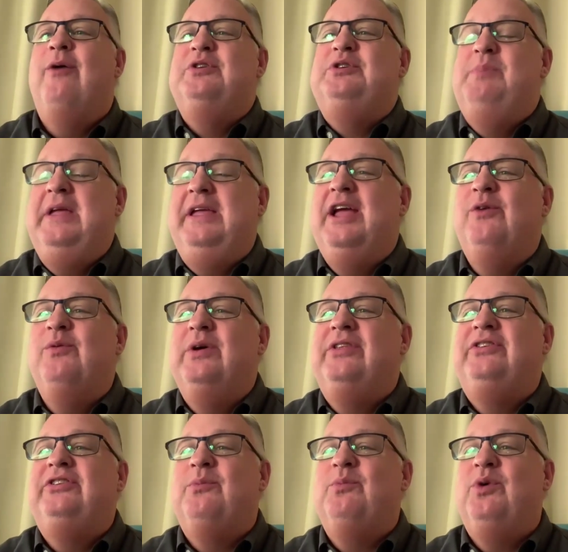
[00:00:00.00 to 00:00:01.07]
I was speaking
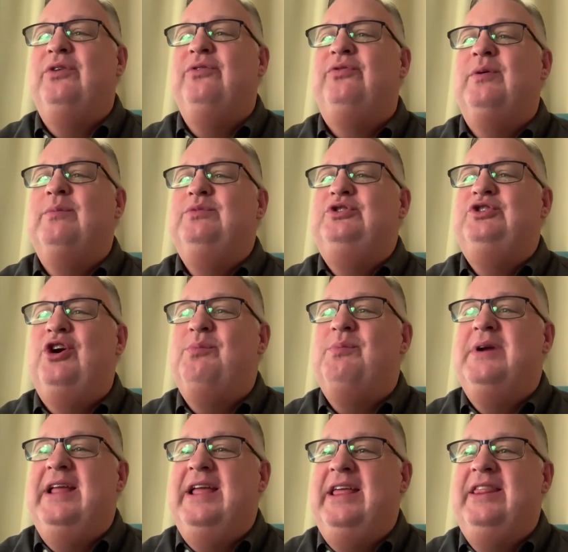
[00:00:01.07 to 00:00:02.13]
with someone from
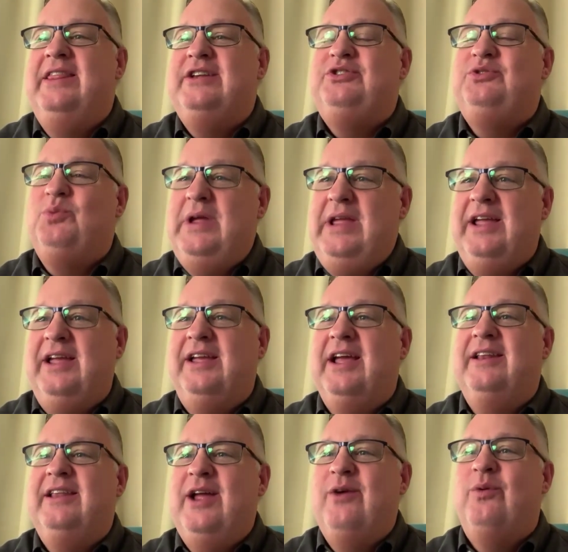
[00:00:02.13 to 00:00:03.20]
Germany this week,
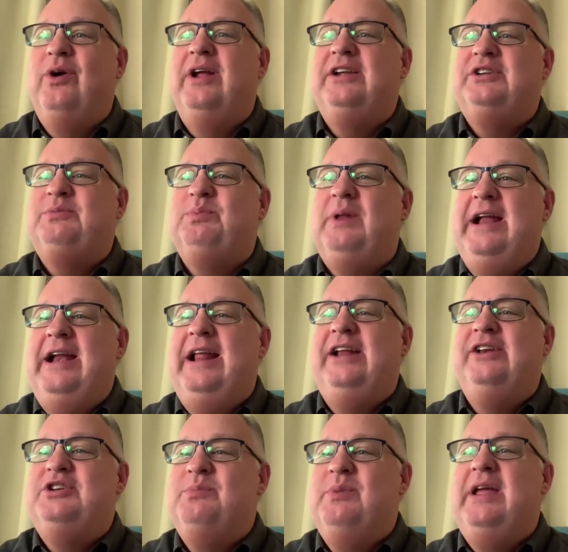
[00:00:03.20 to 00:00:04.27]
and they were
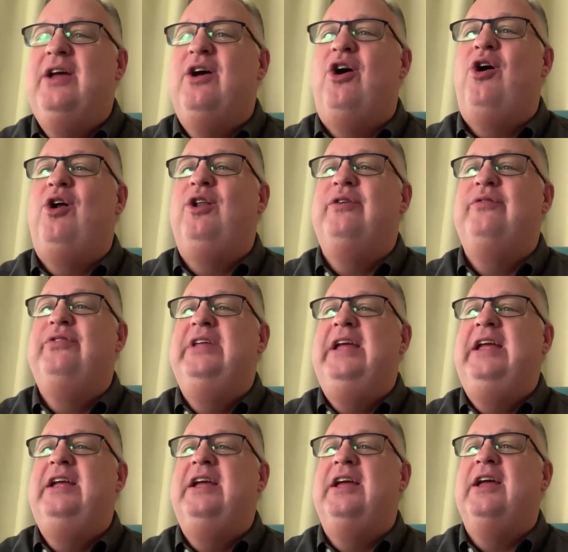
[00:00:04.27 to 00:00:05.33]
explaining to me all of
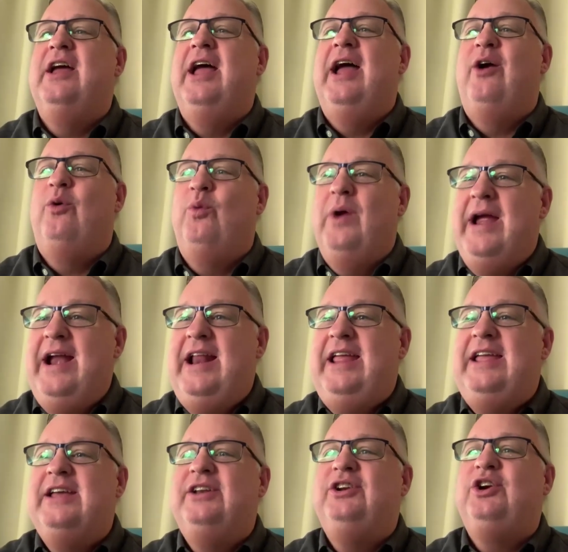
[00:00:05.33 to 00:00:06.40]
the
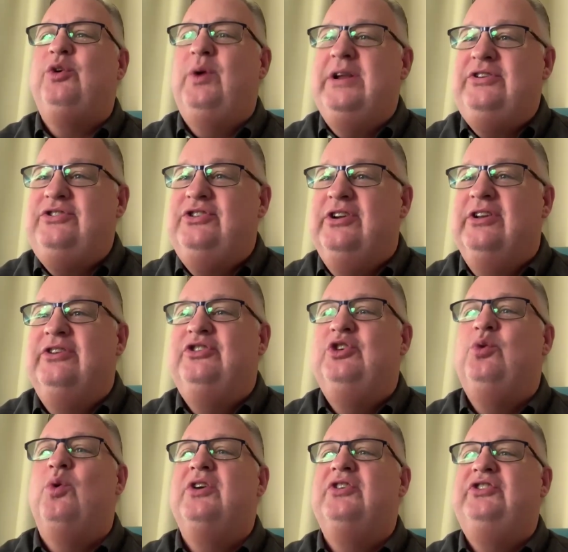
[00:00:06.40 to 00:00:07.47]
Iranian
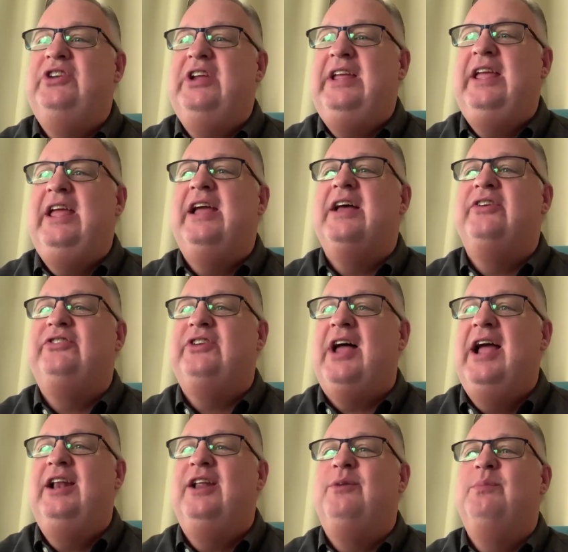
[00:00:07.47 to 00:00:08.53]
Christians who are seeking
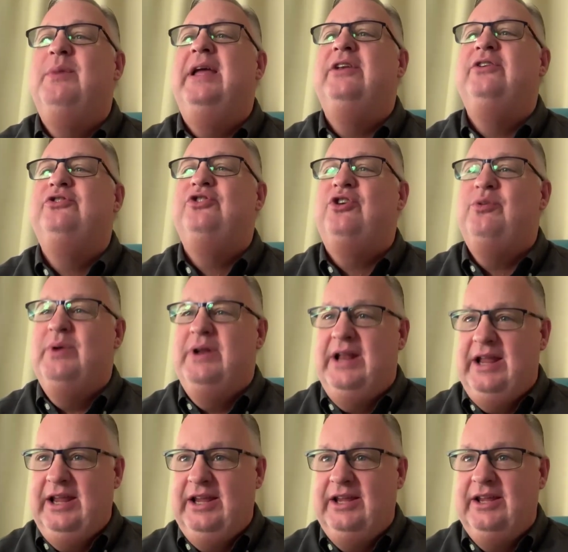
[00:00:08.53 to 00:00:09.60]
asylum in
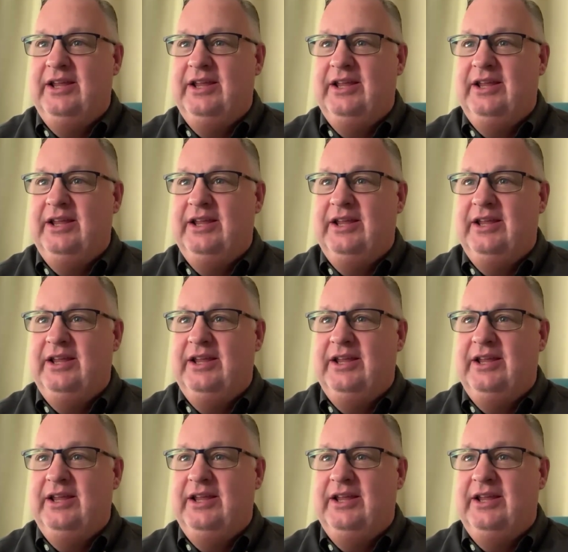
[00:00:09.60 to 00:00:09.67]
Germany.